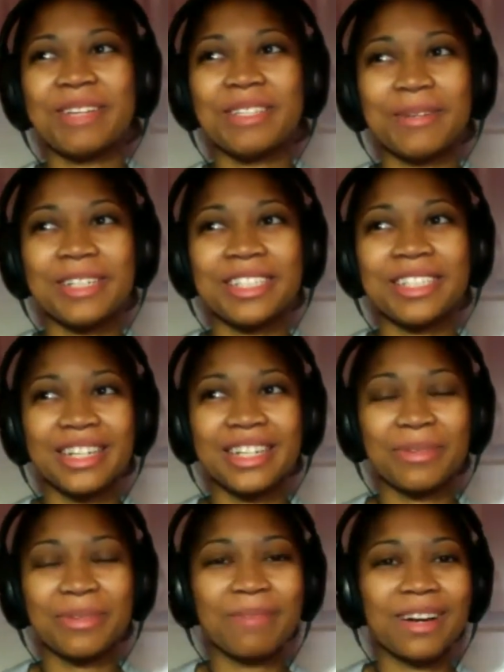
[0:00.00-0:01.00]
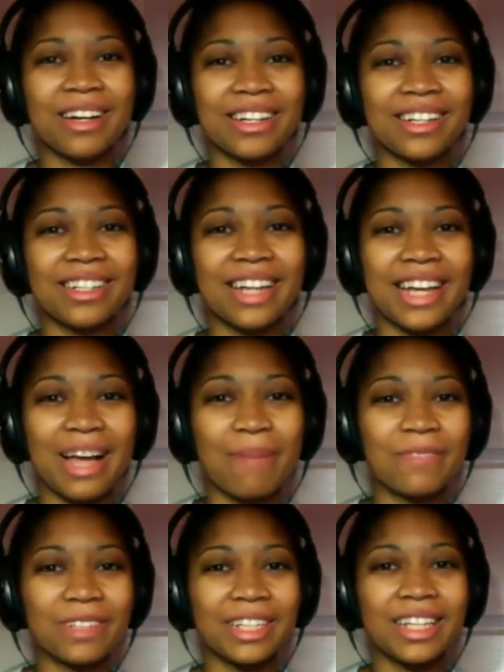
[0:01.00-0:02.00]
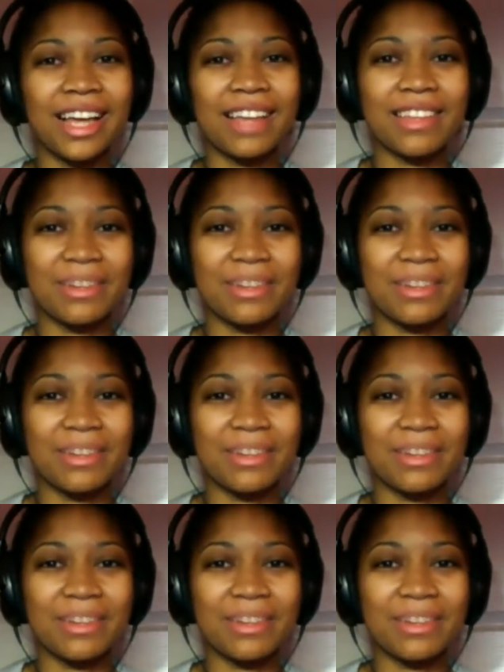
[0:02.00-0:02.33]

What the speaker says: Especially with manga, like I'm really glad